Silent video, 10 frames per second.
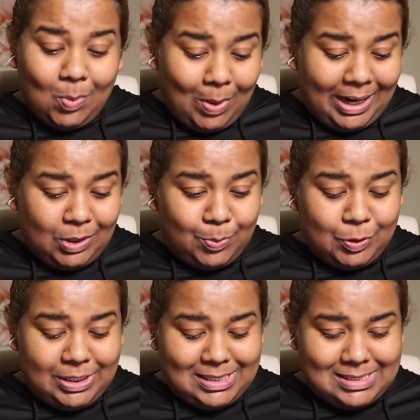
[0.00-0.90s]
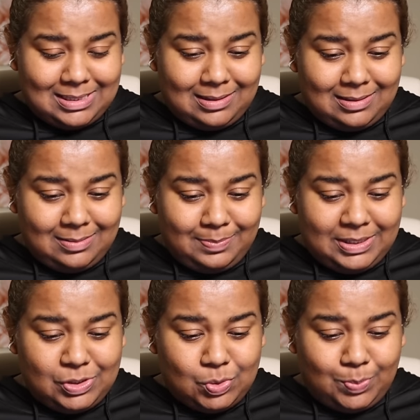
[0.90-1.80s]
Where you put it, sir?
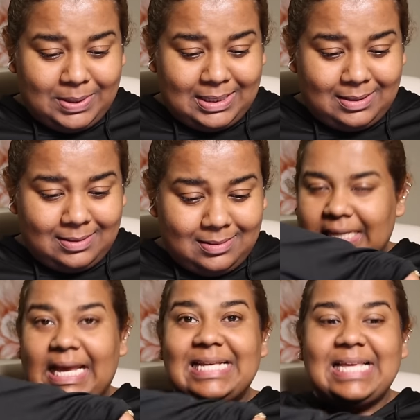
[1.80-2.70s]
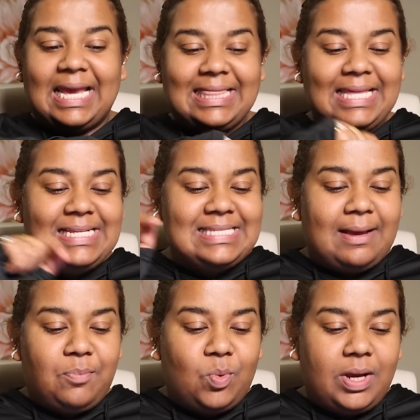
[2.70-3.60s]
Please show me. Yes, I think
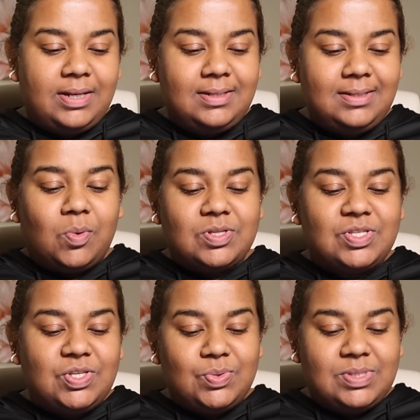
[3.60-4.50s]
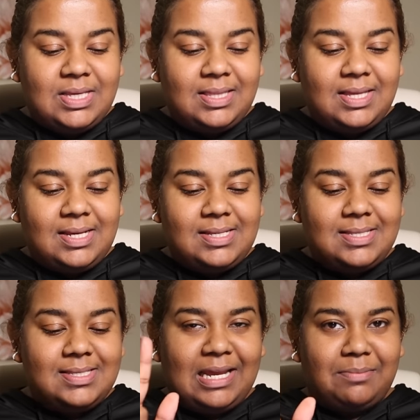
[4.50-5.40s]
someone was using
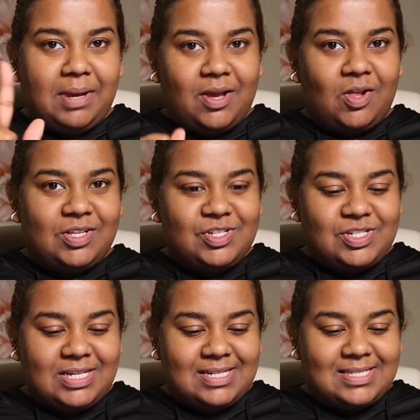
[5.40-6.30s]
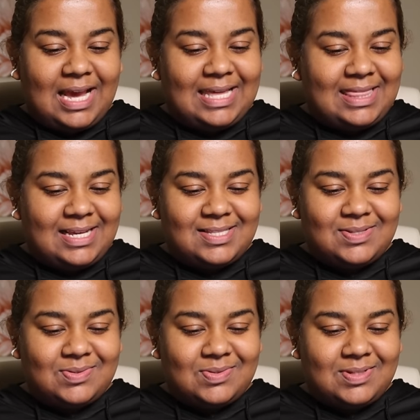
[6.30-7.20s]
this in my college days. I think
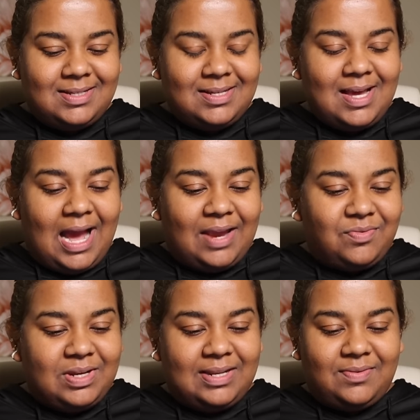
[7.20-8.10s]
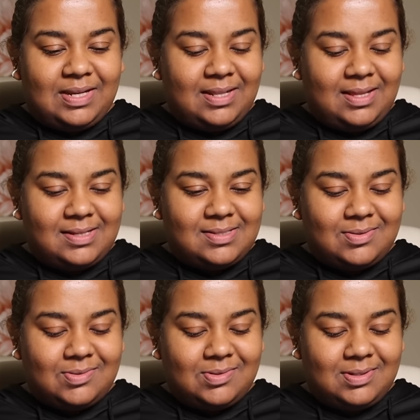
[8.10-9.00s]
so. I really, really think
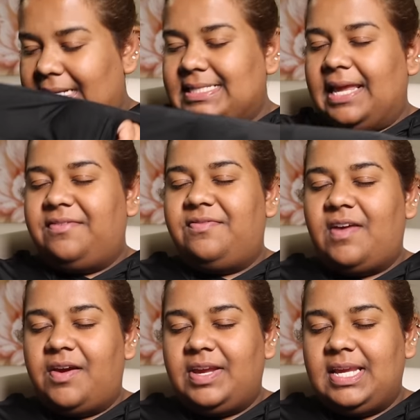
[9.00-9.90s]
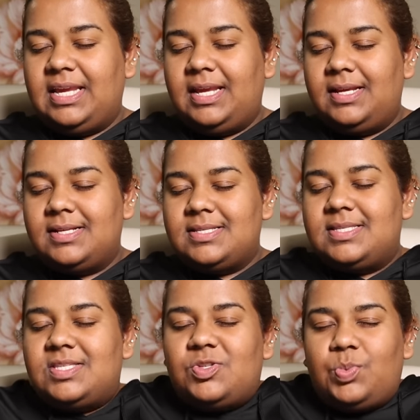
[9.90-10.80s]
so. It's a very
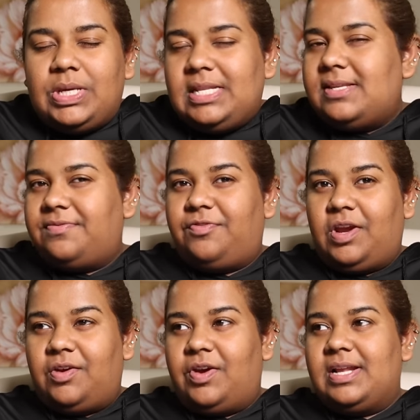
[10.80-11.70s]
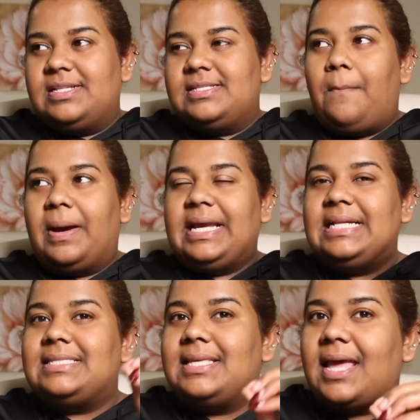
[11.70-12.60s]
sweet fragrance but
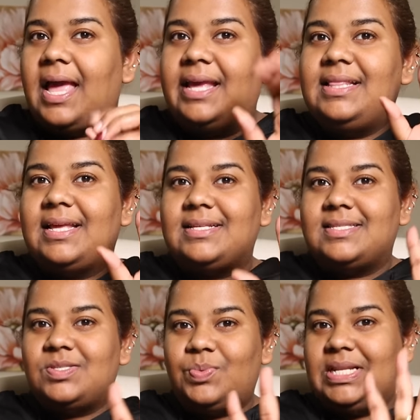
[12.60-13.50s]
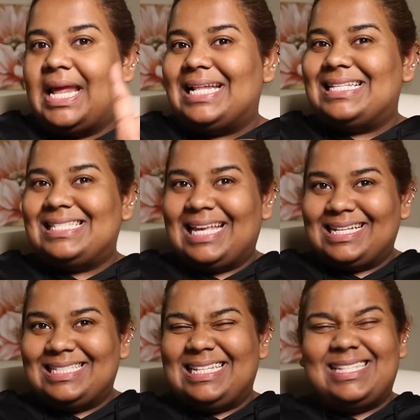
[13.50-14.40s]
it's the kind that is sweet and
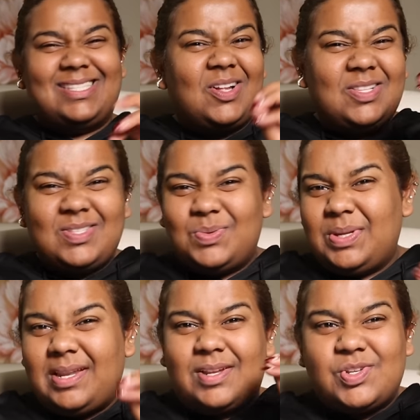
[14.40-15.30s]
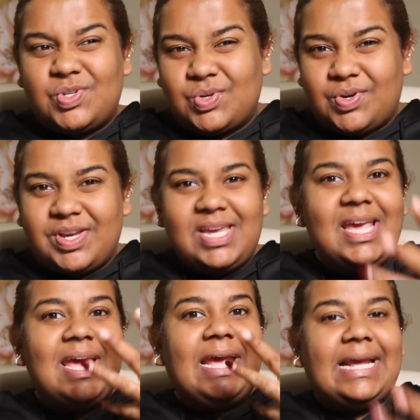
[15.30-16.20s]
sexy it's not sweet and sugary
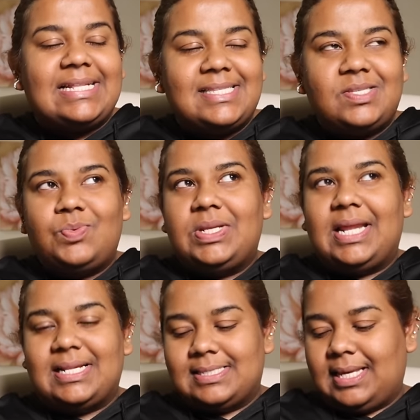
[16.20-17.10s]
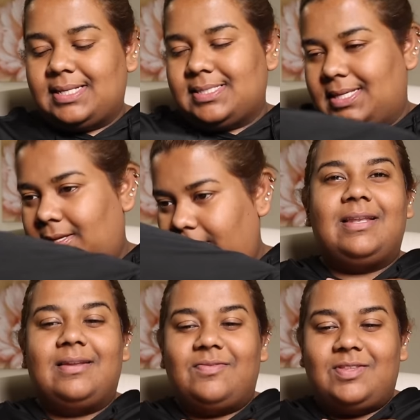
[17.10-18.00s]
it's sweet and sexy i
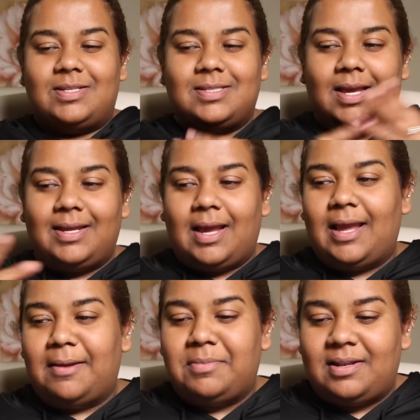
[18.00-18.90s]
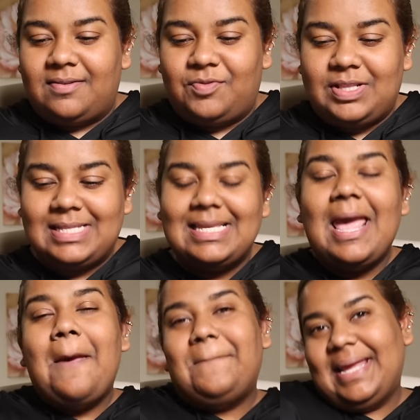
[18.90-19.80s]
love this i i am in love with this
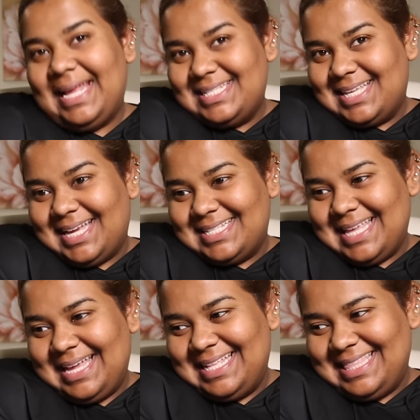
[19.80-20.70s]
but yes guys that